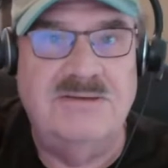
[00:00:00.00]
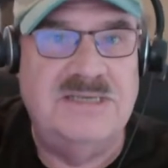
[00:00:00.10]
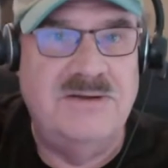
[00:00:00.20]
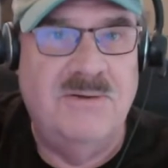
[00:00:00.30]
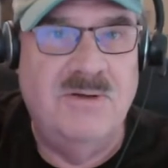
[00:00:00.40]

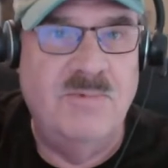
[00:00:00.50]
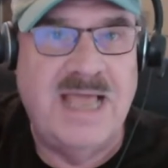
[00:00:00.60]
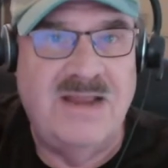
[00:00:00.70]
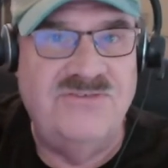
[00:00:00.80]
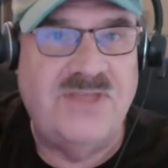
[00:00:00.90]
ozone hole. We
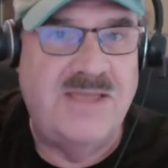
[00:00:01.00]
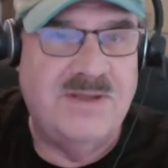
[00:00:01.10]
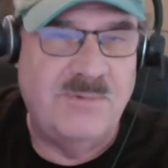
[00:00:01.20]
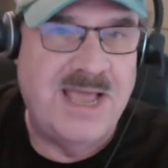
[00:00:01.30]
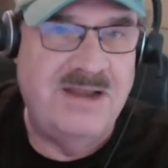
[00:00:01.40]
got to save
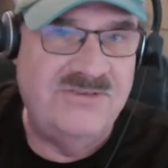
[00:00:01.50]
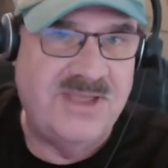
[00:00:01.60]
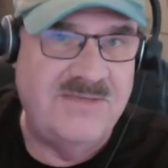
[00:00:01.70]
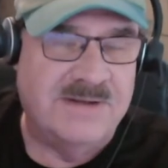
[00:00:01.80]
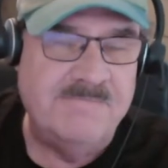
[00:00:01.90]
it. We got to
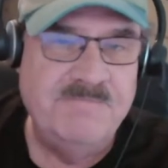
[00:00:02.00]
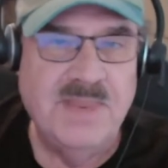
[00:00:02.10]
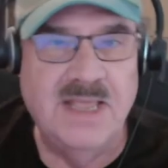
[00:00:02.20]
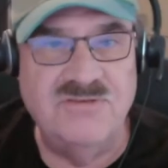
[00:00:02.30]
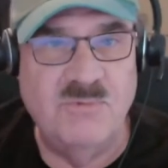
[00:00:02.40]
save it."
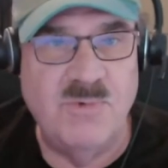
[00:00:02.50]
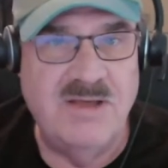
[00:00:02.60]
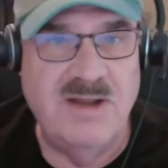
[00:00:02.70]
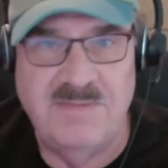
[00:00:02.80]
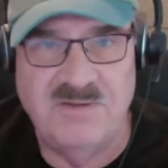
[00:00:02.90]
And so we
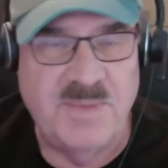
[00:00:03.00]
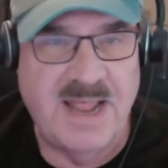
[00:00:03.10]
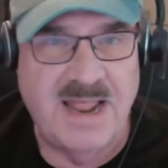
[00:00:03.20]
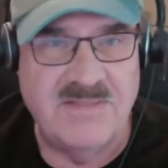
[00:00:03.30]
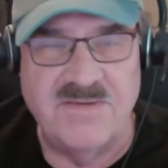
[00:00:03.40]
go down this
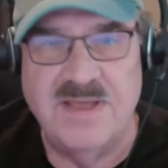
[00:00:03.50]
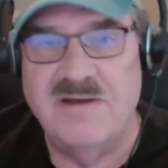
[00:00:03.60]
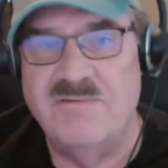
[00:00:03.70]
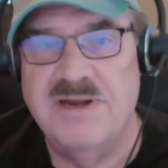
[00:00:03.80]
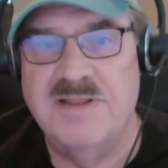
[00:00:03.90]
path of
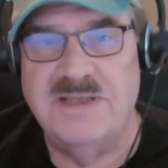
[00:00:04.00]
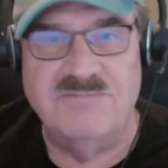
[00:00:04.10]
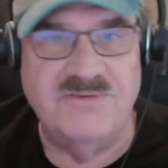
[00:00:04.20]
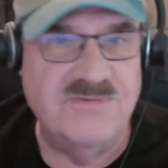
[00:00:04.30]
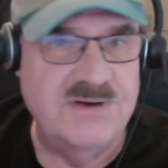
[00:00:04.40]
getting rid of these
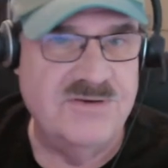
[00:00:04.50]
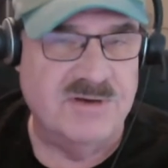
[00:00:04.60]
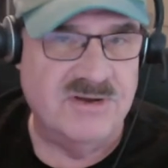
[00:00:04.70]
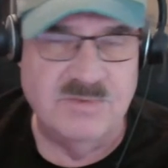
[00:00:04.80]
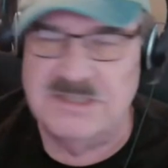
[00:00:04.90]

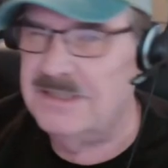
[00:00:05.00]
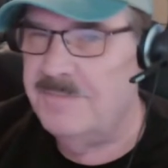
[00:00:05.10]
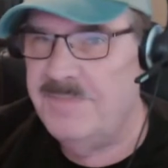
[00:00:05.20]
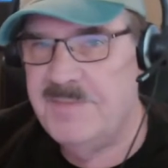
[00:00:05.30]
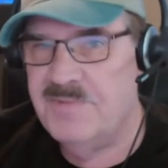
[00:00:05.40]
refrigerants, which
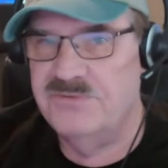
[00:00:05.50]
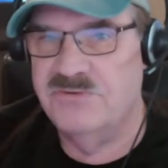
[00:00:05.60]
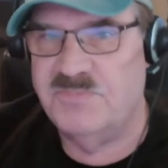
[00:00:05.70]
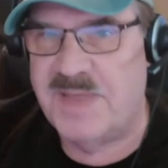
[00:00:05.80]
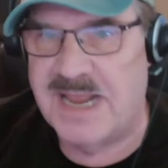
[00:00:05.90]
some people
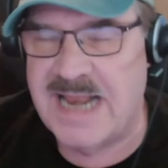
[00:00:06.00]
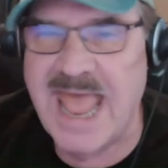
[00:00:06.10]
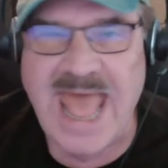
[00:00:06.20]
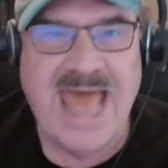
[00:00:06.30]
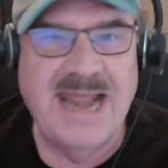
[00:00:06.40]
suspect
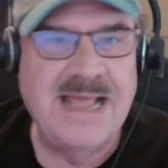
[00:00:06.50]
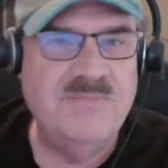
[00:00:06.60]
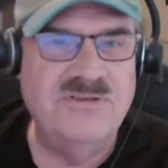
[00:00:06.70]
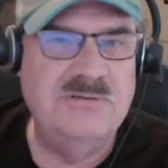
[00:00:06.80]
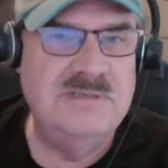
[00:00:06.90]
had
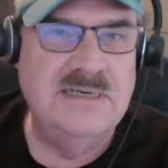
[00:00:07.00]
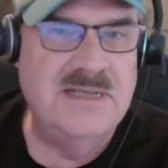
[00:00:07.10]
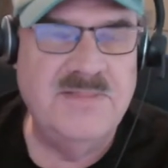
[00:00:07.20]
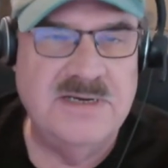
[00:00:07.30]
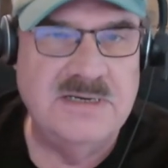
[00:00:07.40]
absolutely
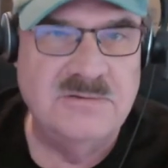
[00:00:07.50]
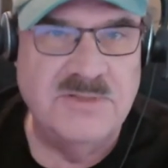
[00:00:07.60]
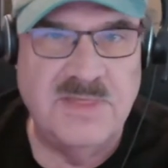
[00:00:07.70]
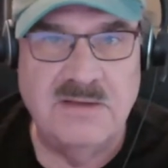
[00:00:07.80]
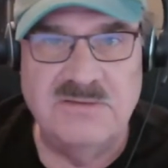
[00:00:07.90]
nothing to do
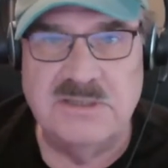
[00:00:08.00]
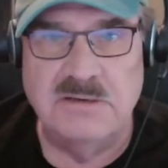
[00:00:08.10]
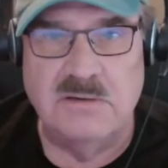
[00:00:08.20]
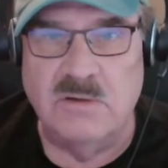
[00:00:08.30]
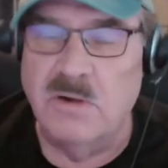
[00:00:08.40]
with the
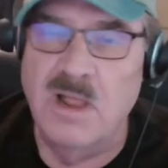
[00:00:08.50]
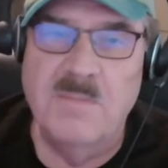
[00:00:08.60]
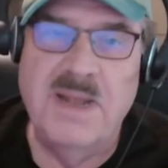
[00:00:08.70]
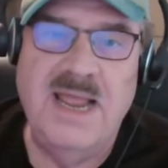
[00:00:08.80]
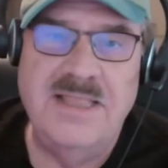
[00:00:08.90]
ozone hole,
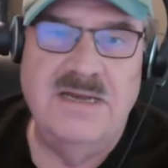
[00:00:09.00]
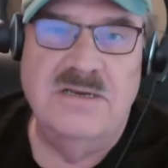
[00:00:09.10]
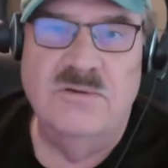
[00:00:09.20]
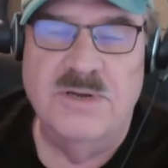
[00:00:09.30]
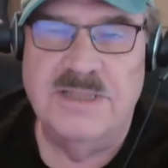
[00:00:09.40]
but had to
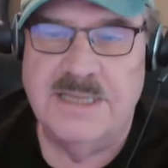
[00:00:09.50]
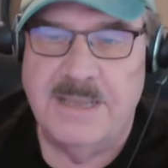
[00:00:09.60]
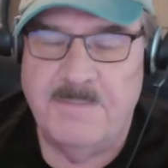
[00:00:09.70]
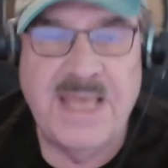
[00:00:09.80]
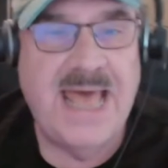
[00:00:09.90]
do with
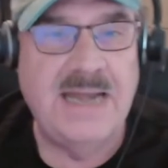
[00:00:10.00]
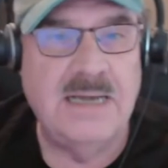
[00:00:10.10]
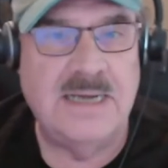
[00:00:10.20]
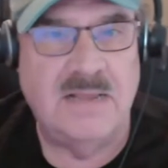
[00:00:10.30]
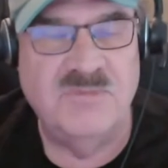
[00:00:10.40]
the
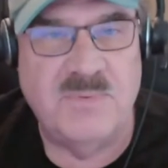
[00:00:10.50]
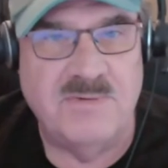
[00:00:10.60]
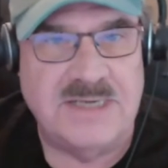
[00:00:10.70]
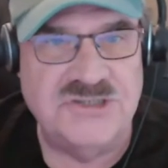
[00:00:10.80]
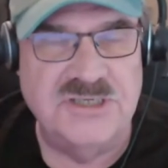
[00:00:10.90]
patent
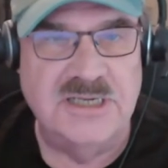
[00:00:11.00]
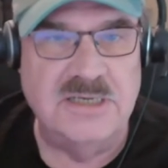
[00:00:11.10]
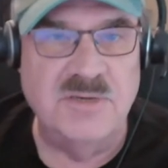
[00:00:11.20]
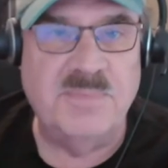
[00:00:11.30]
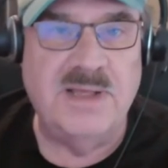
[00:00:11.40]
expiration
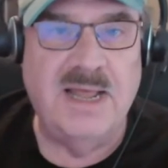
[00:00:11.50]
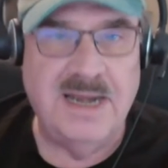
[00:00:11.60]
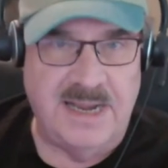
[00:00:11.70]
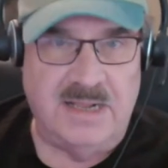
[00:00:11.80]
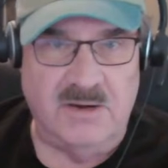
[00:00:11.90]
that DuPont
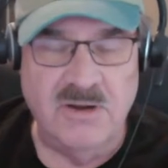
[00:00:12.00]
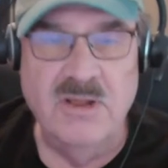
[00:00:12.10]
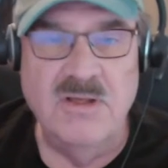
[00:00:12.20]
held